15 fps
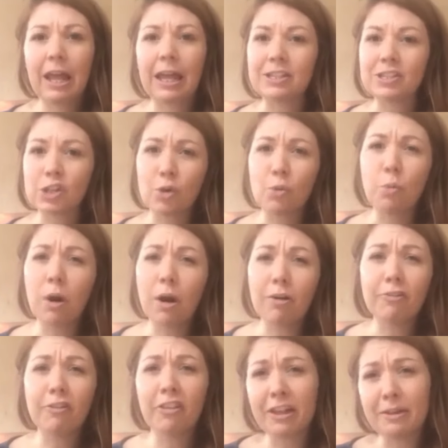It took a while
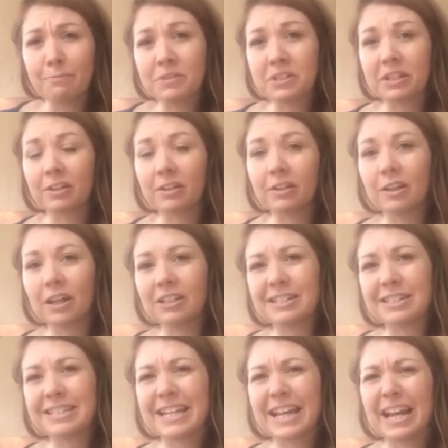for them to
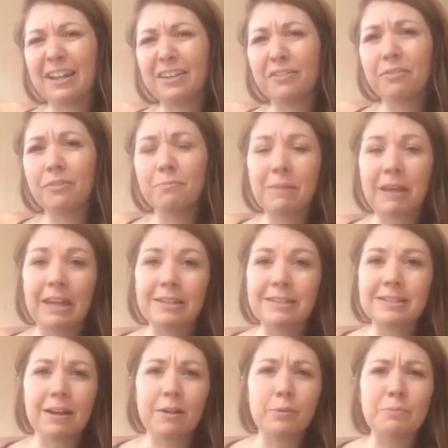understand, for me
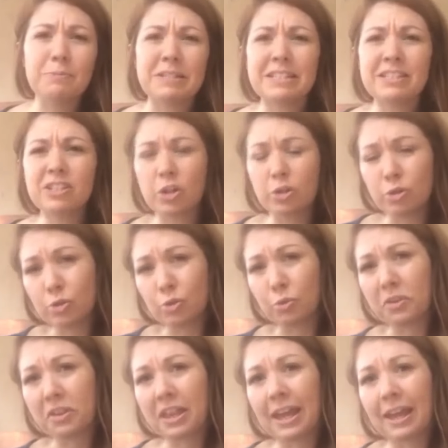to, I would miss social
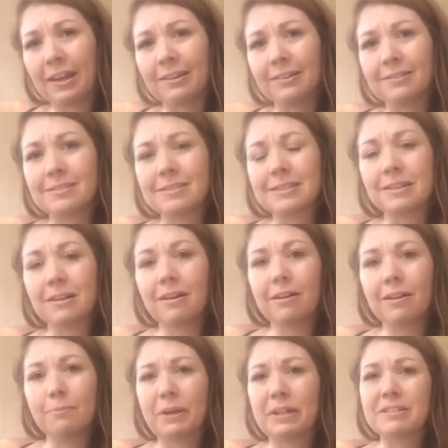things
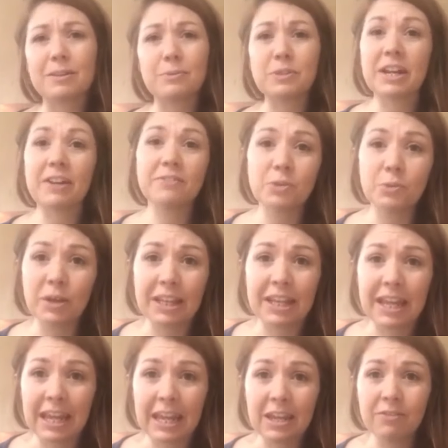because I would have to work
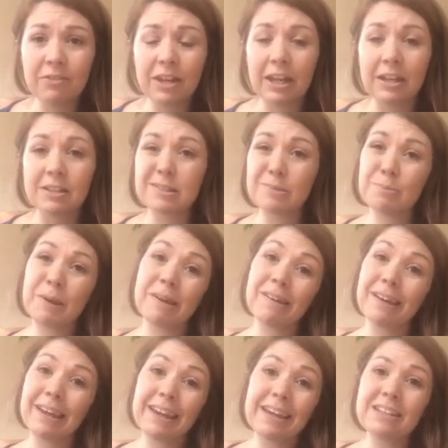the evenings, but
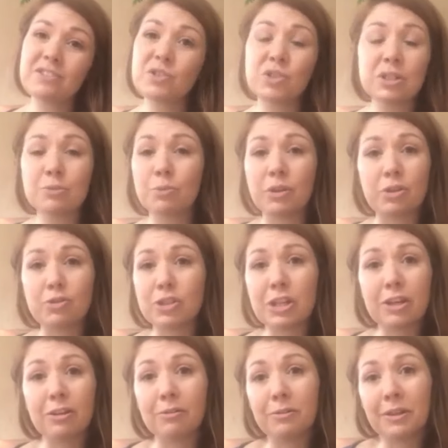it's just what you
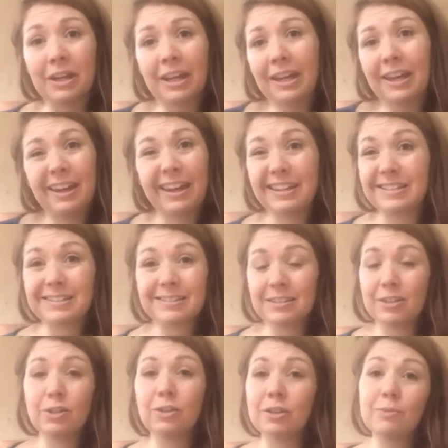do.
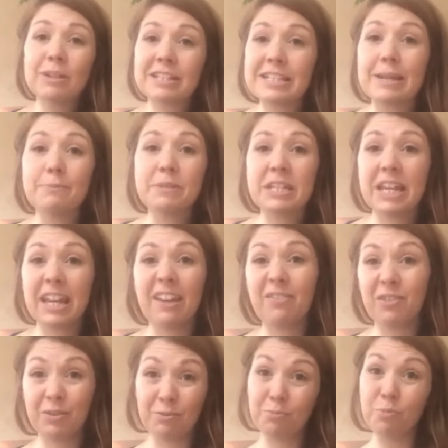You accept it
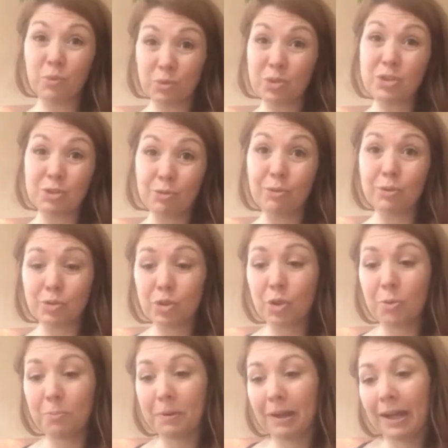if you want to do your
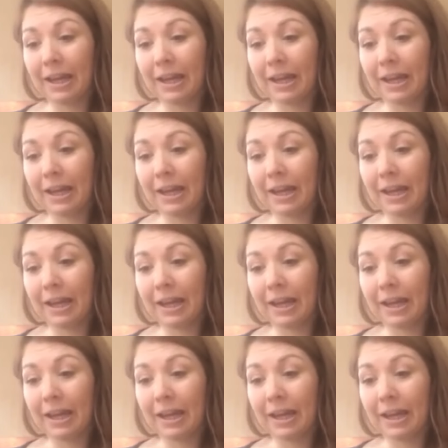job.